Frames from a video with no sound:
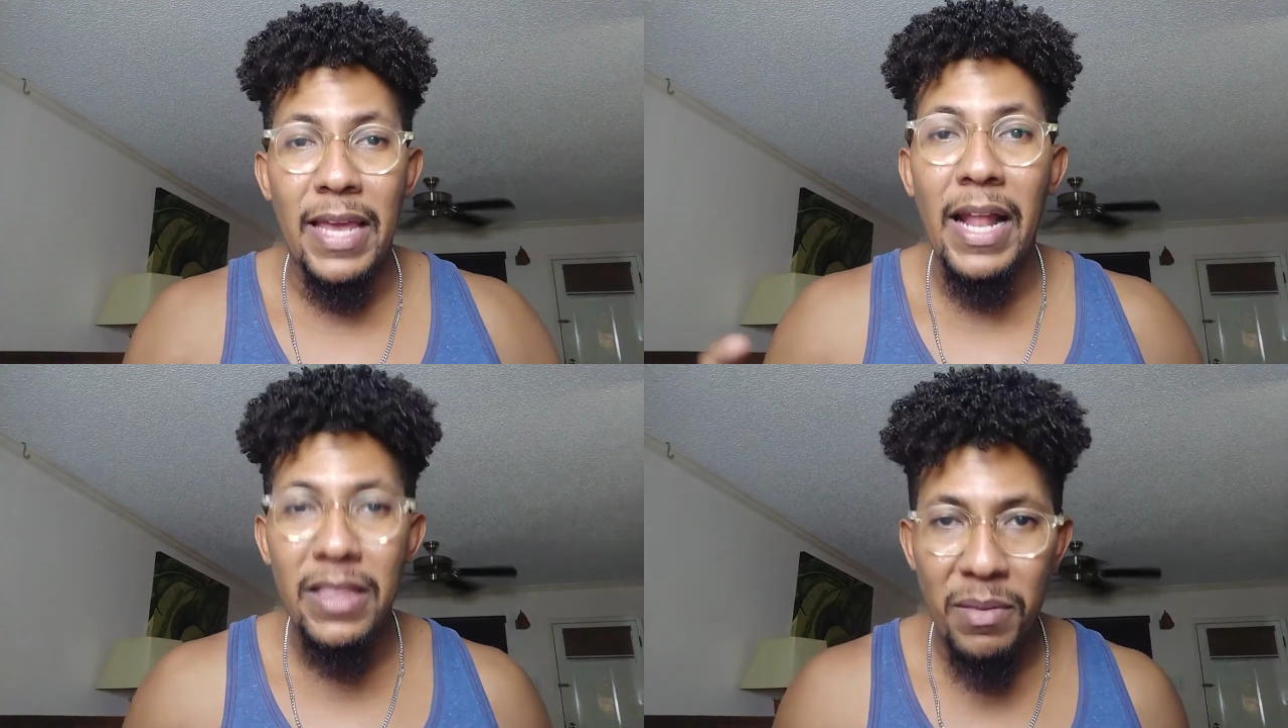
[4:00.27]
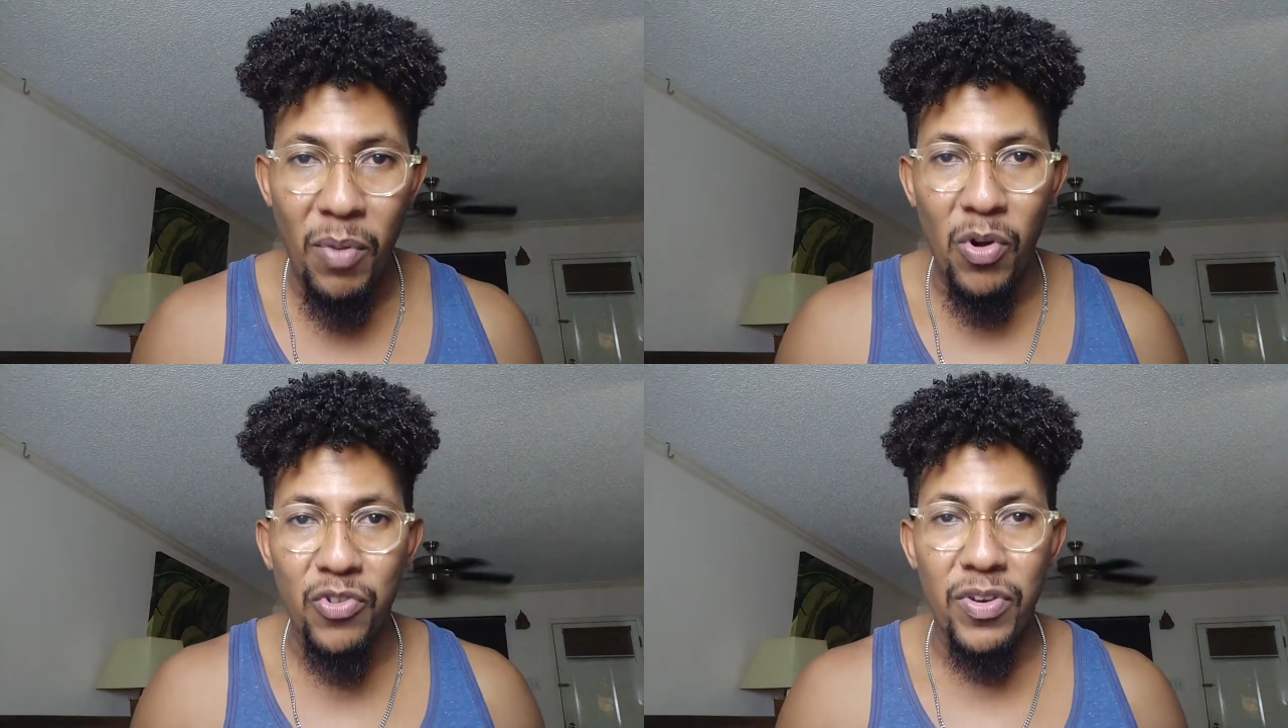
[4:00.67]
healthy
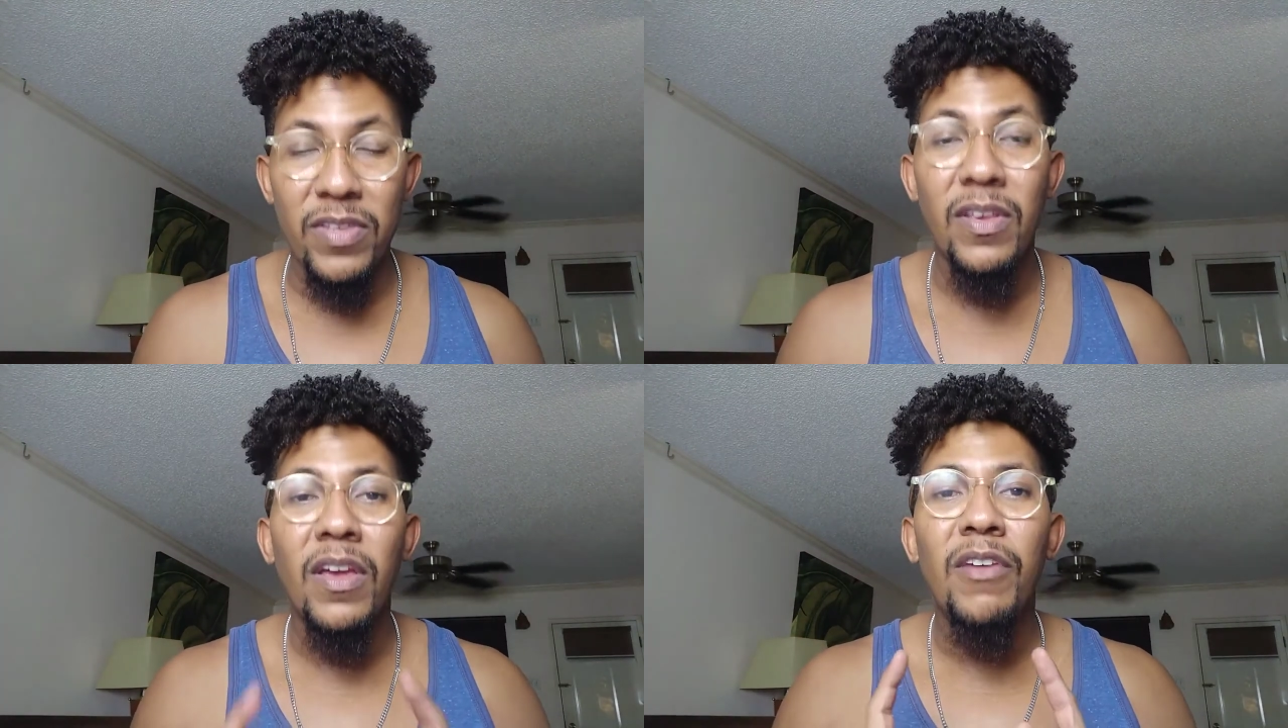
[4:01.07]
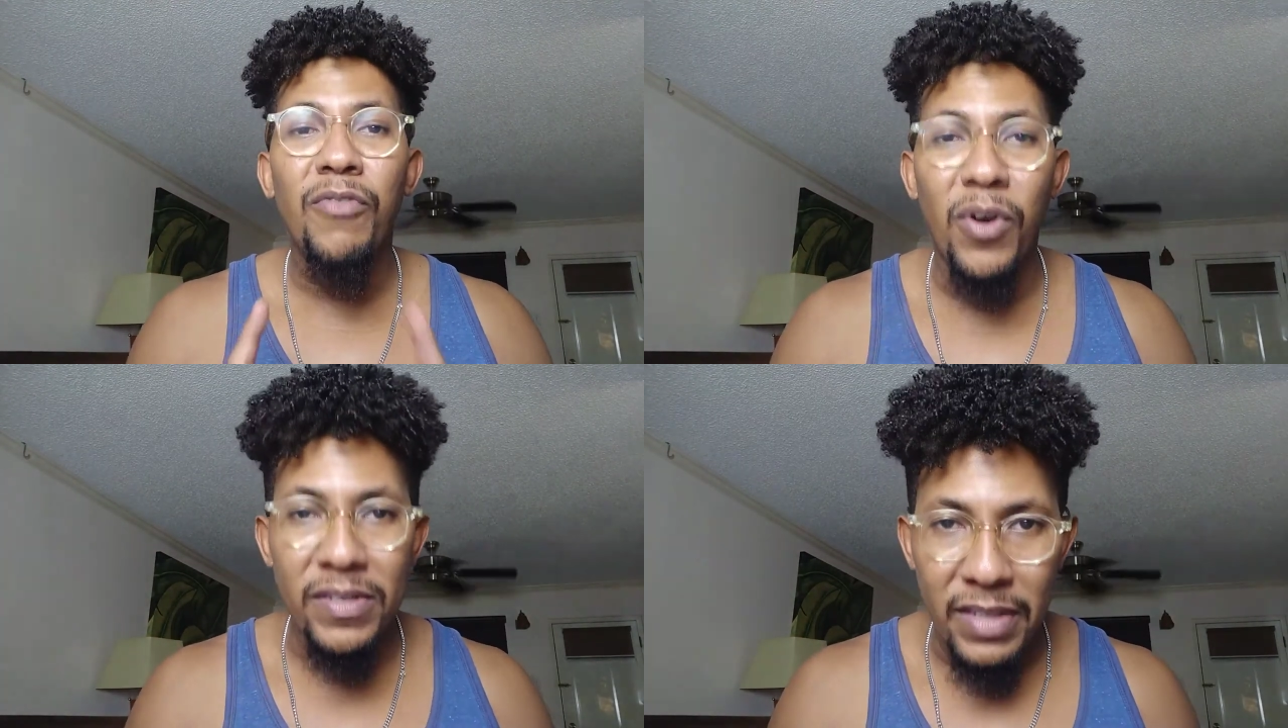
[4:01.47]
boundaries
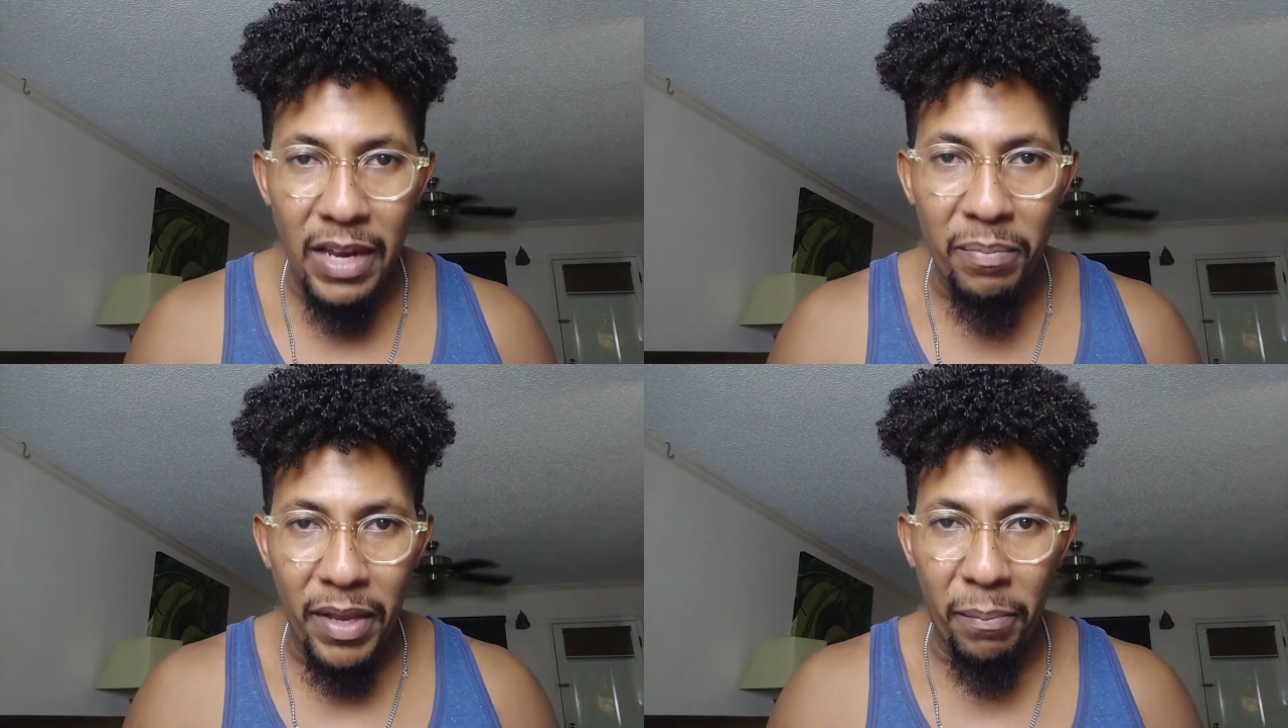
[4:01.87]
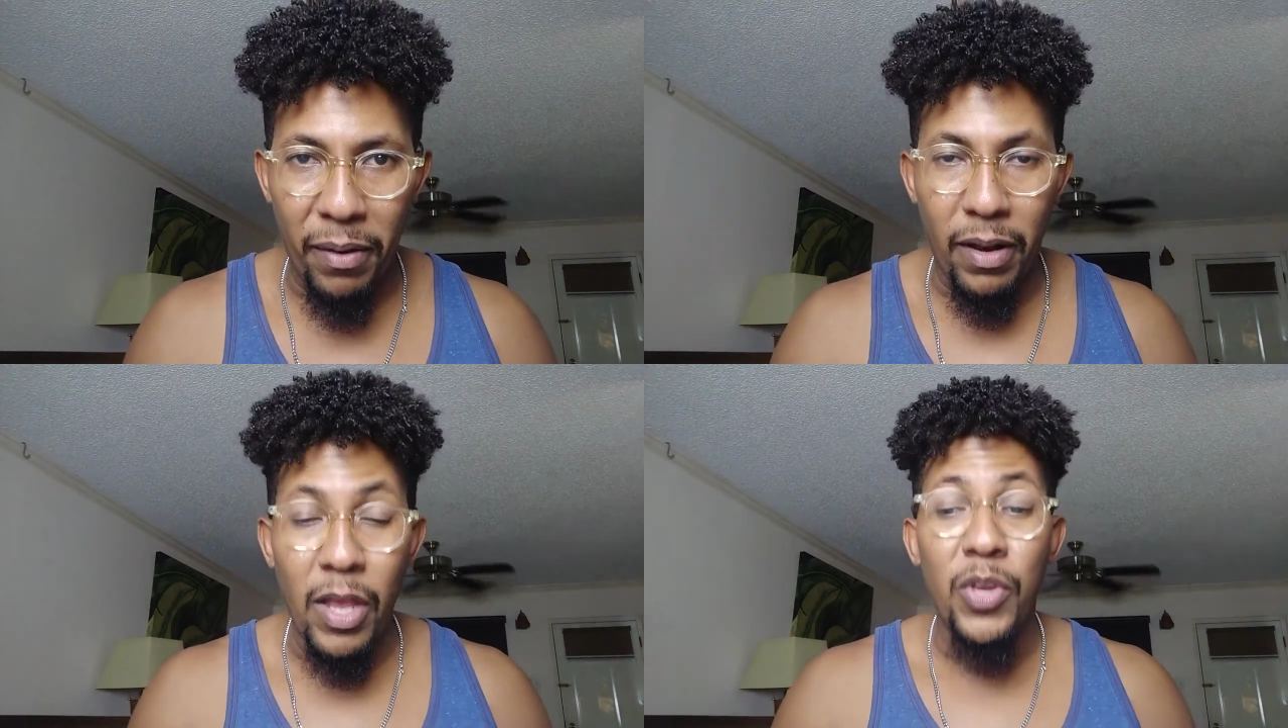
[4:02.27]
for said people.